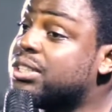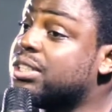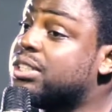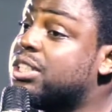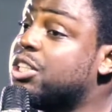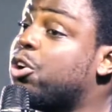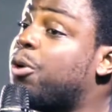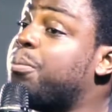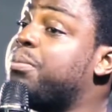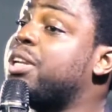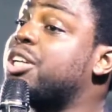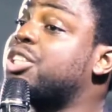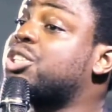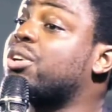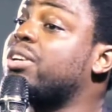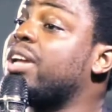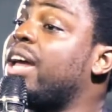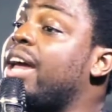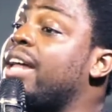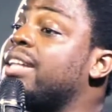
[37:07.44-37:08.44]
the
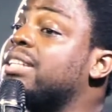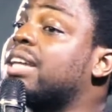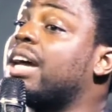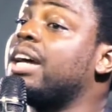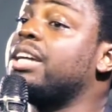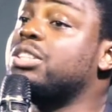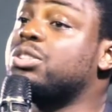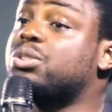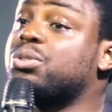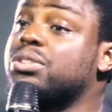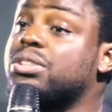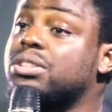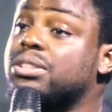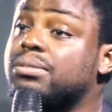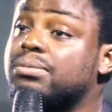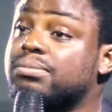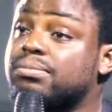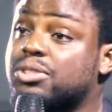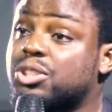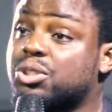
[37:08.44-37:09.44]
denomination enter into
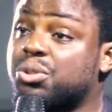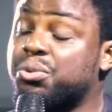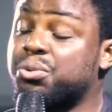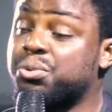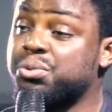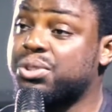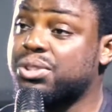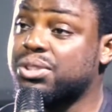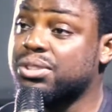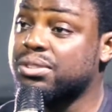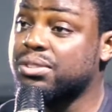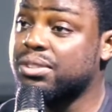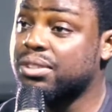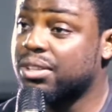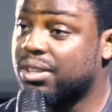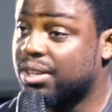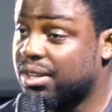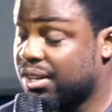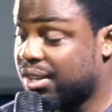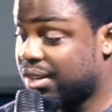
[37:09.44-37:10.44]
the schools,
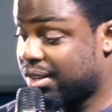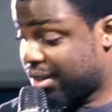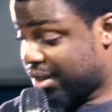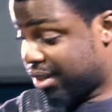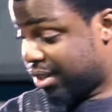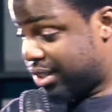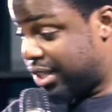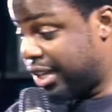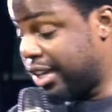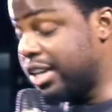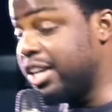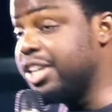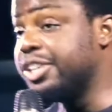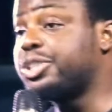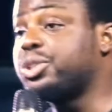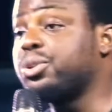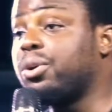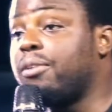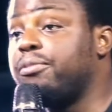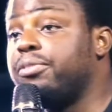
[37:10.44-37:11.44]
the
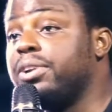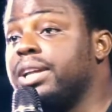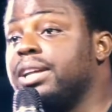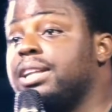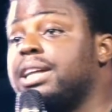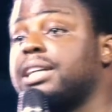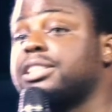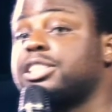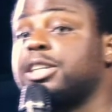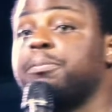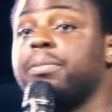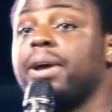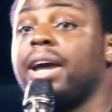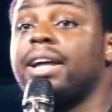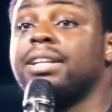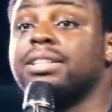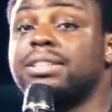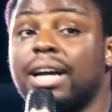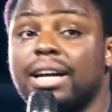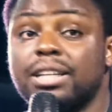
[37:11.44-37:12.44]
issue of leadership
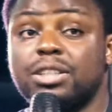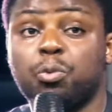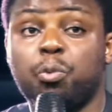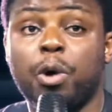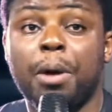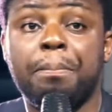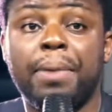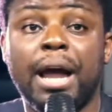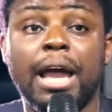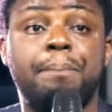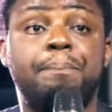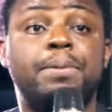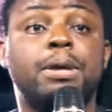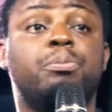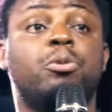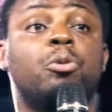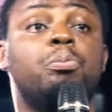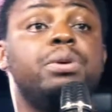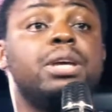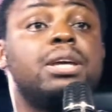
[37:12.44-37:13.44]
entered whereby
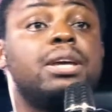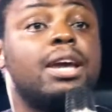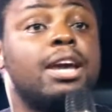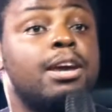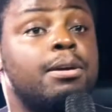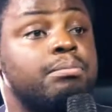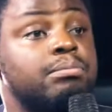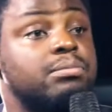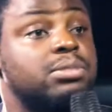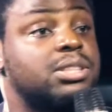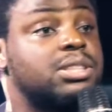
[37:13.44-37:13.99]
people became